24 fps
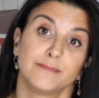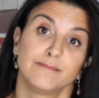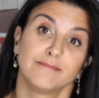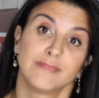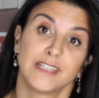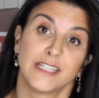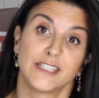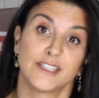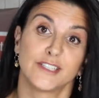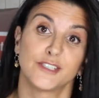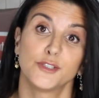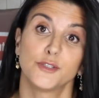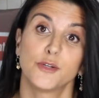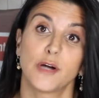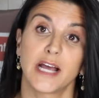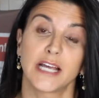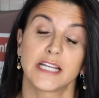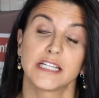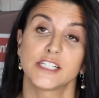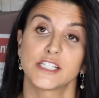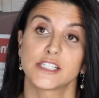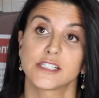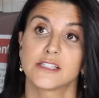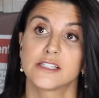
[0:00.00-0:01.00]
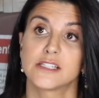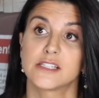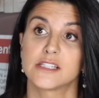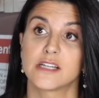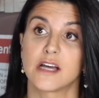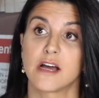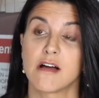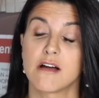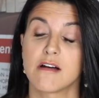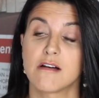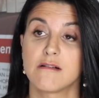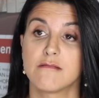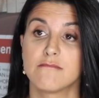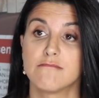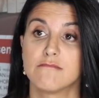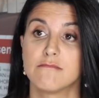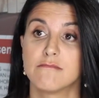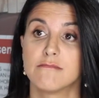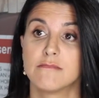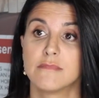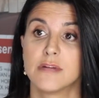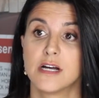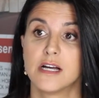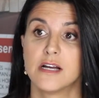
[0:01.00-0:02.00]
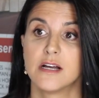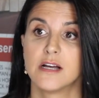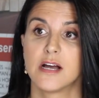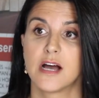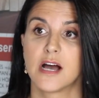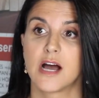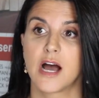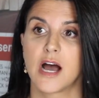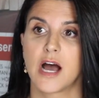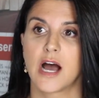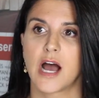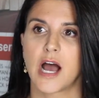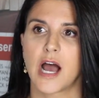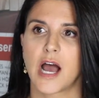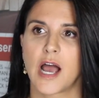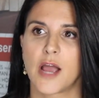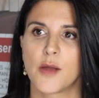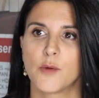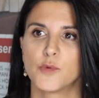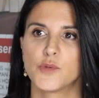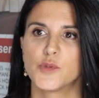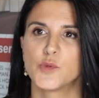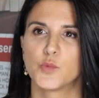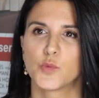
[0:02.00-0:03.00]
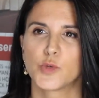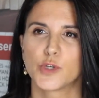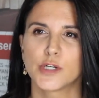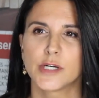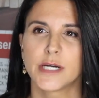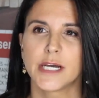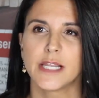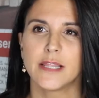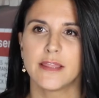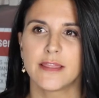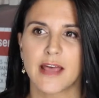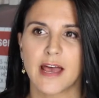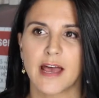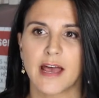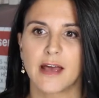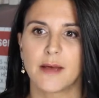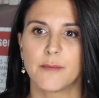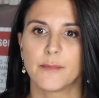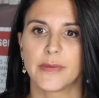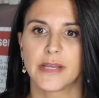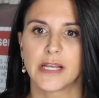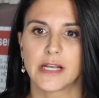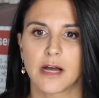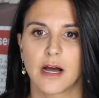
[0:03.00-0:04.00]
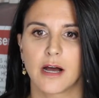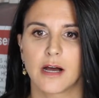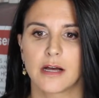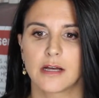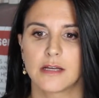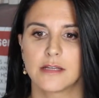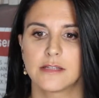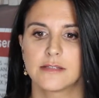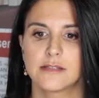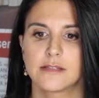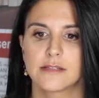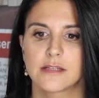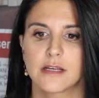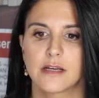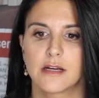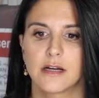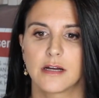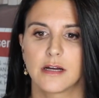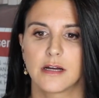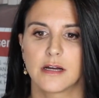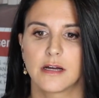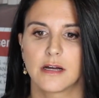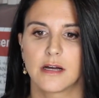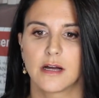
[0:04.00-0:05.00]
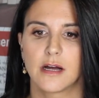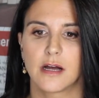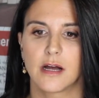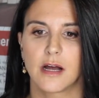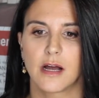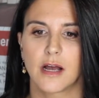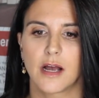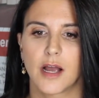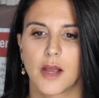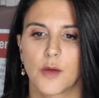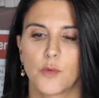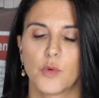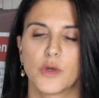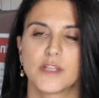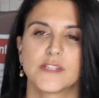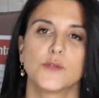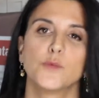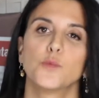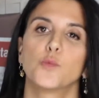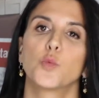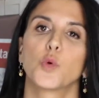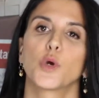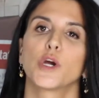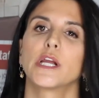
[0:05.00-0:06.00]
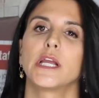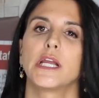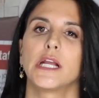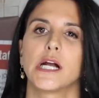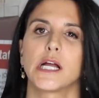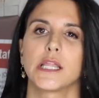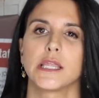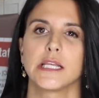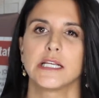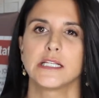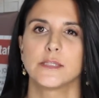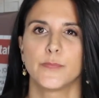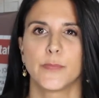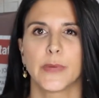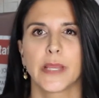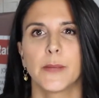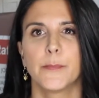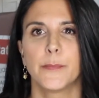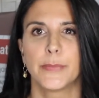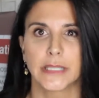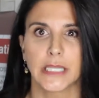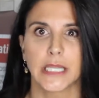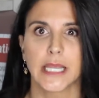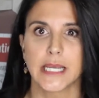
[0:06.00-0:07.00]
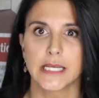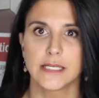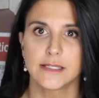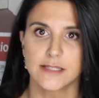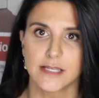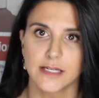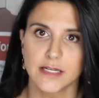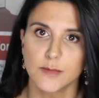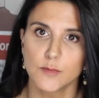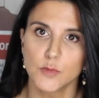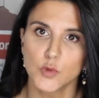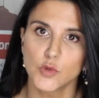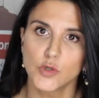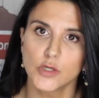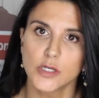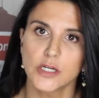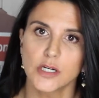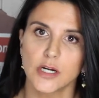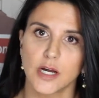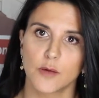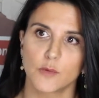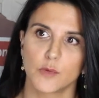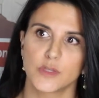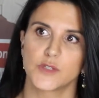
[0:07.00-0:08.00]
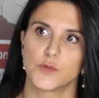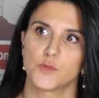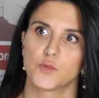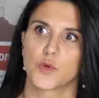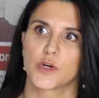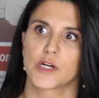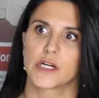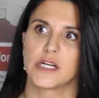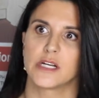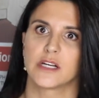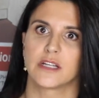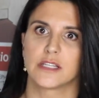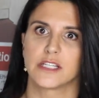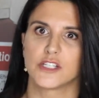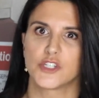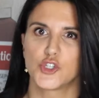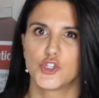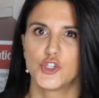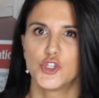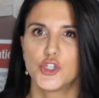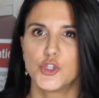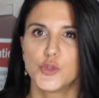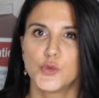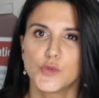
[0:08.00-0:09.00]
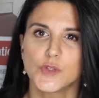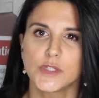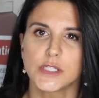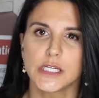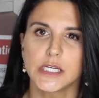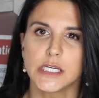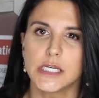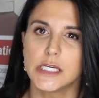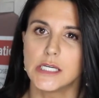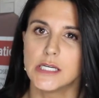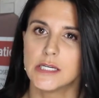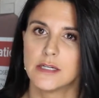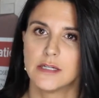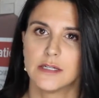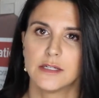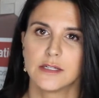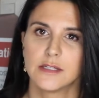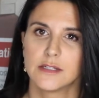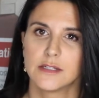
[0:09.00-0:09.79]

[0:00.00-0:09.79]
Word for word: You know, I just, um, I was worried that because I wasn't working on these big plays anymore, I wasn't working on this juicy,